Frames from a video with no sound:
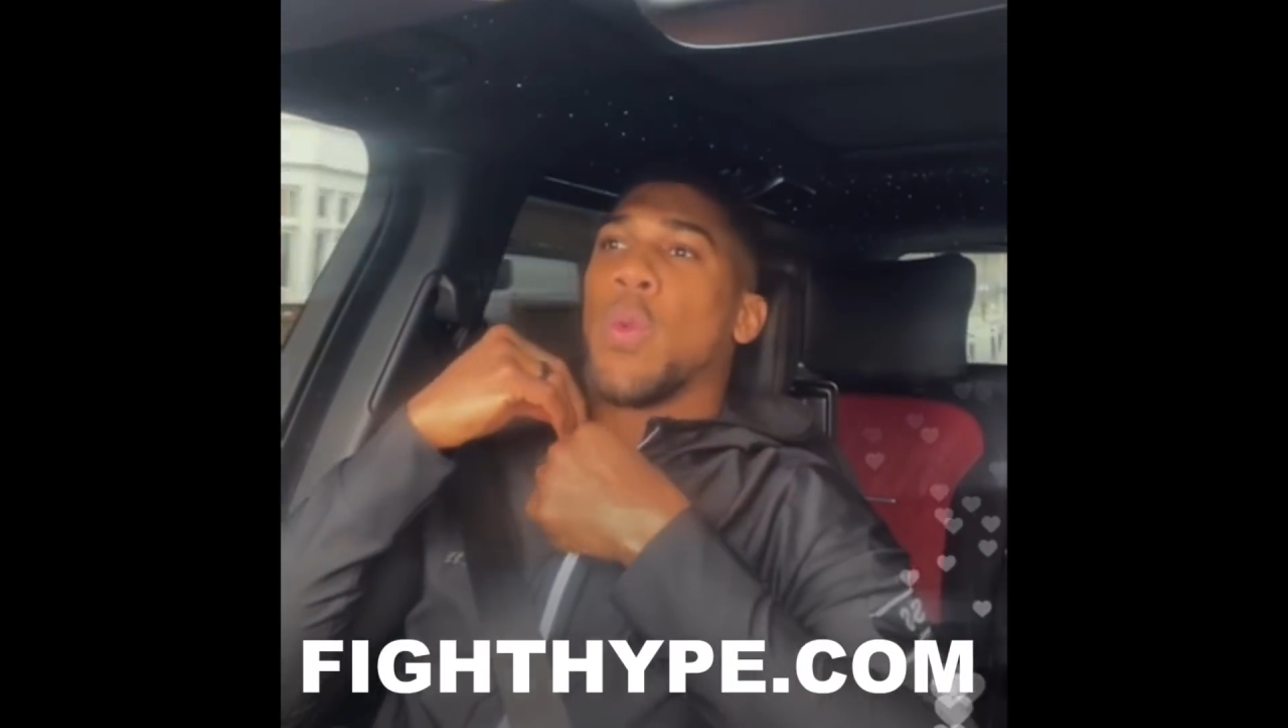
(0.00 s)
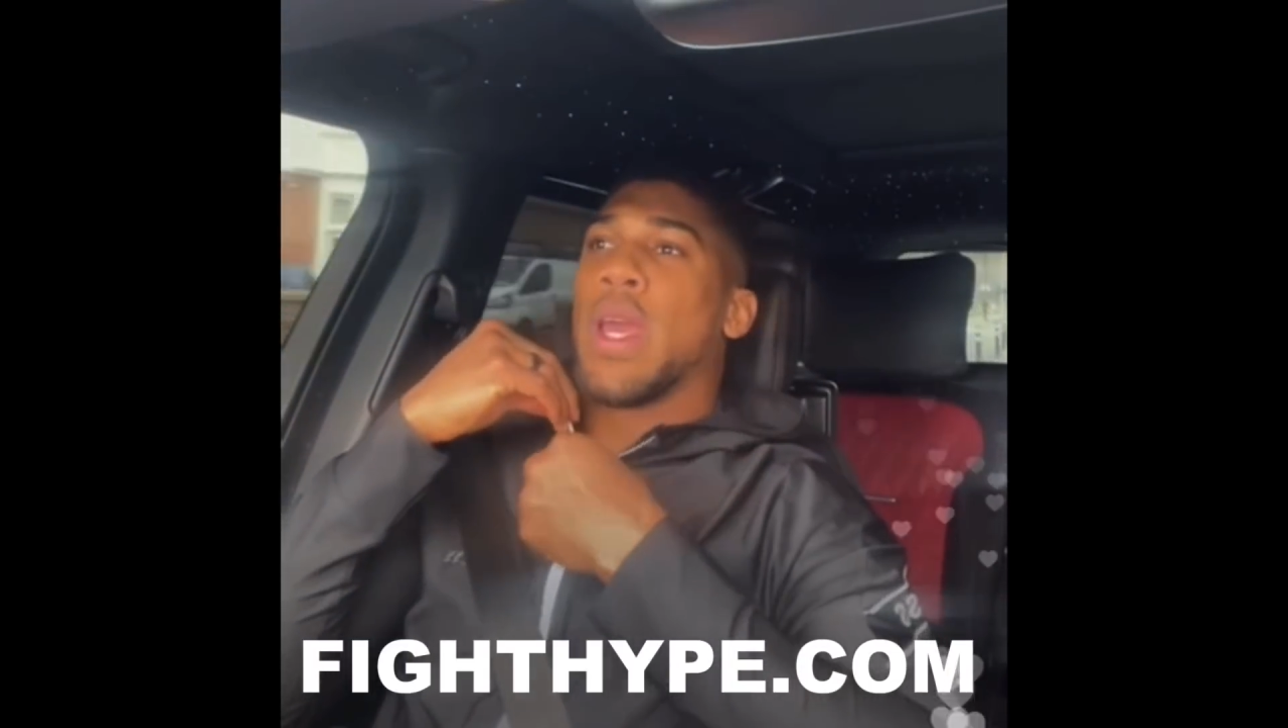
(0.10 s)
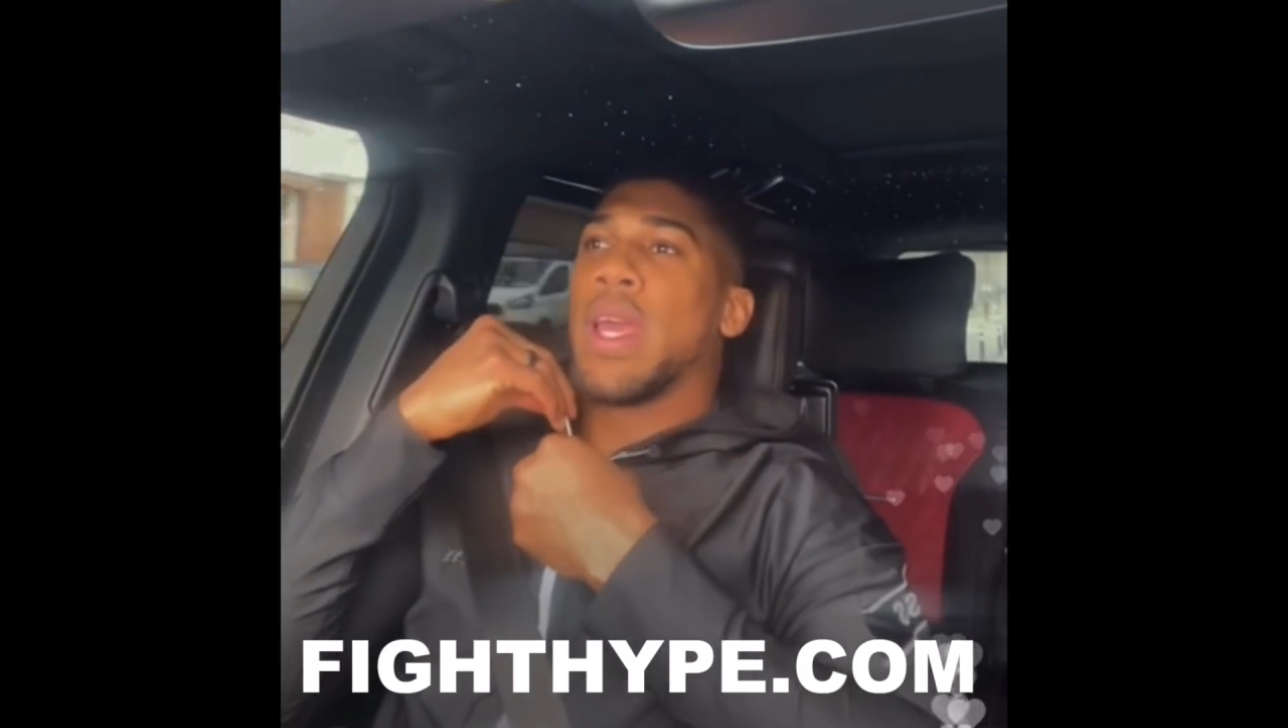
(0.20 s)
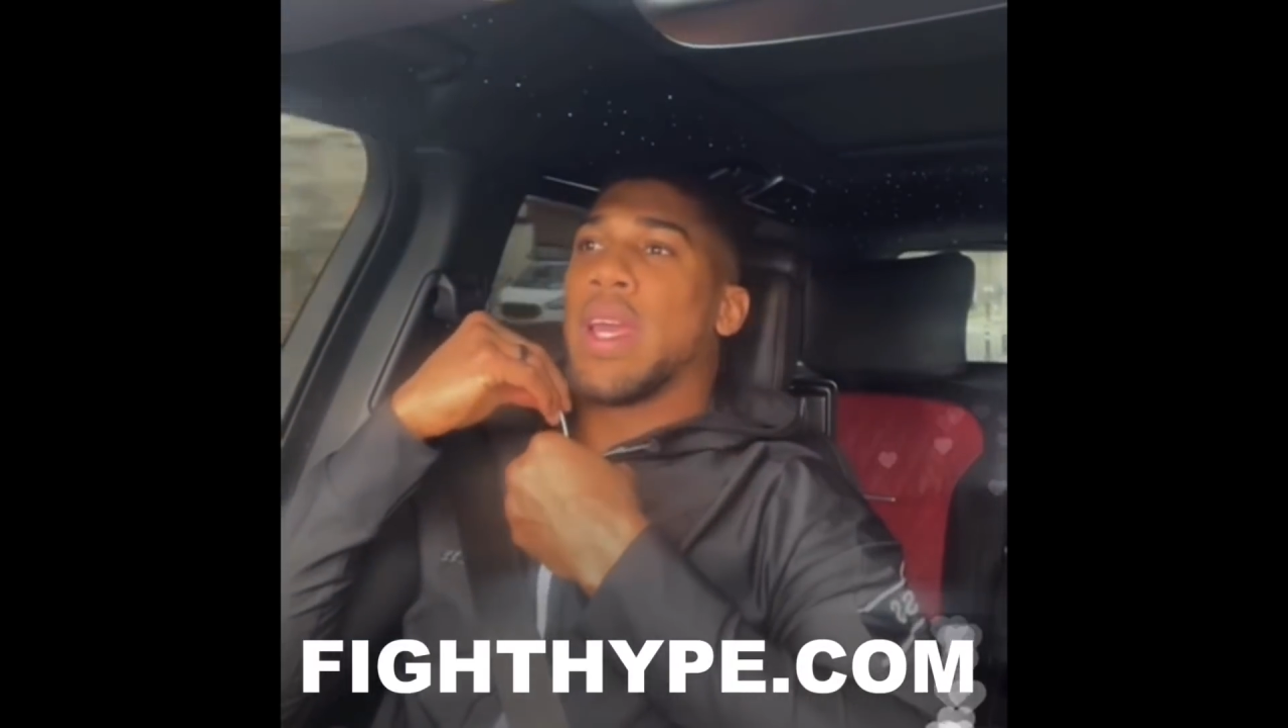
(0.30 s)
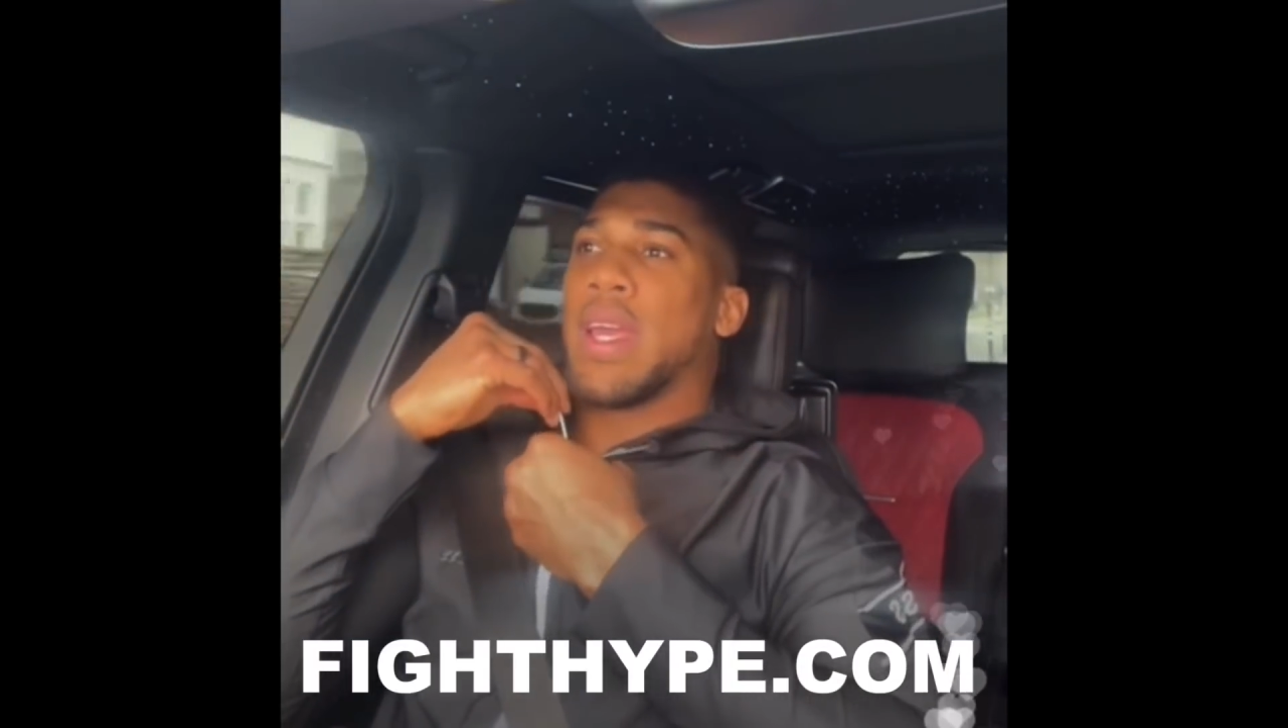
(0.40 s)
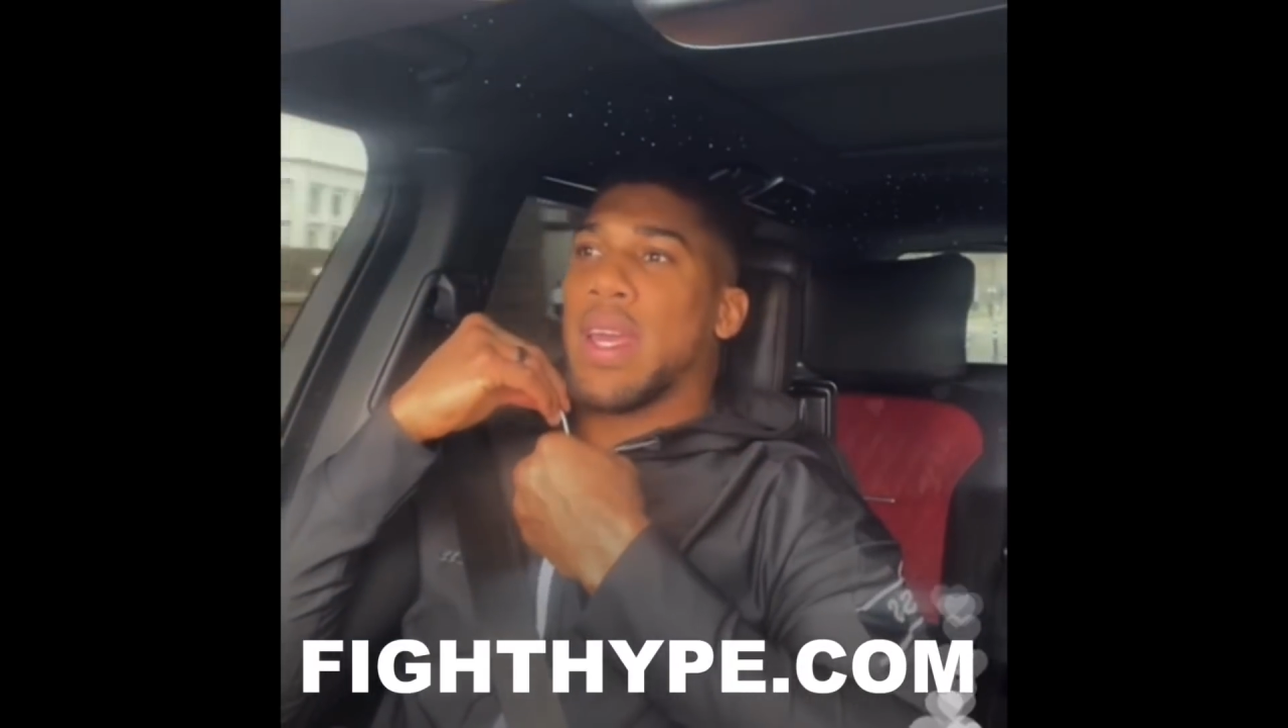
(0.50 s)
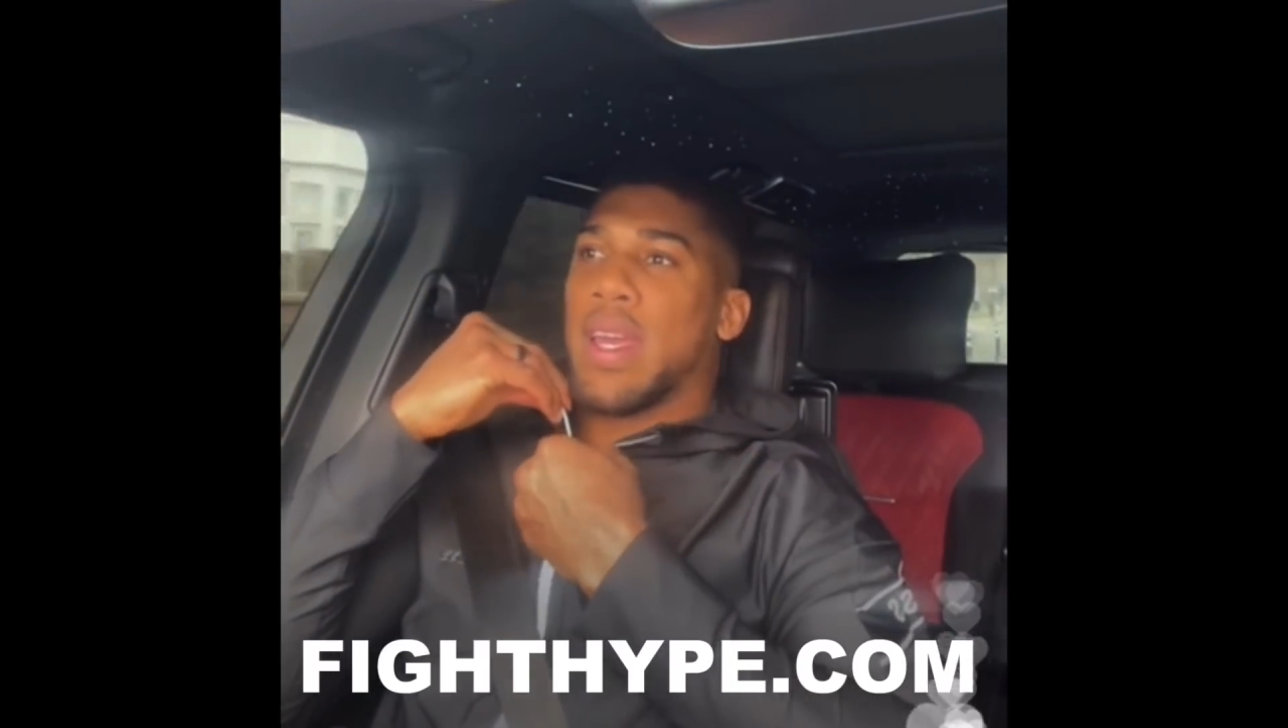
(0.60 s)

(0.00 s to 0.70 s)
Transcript: week.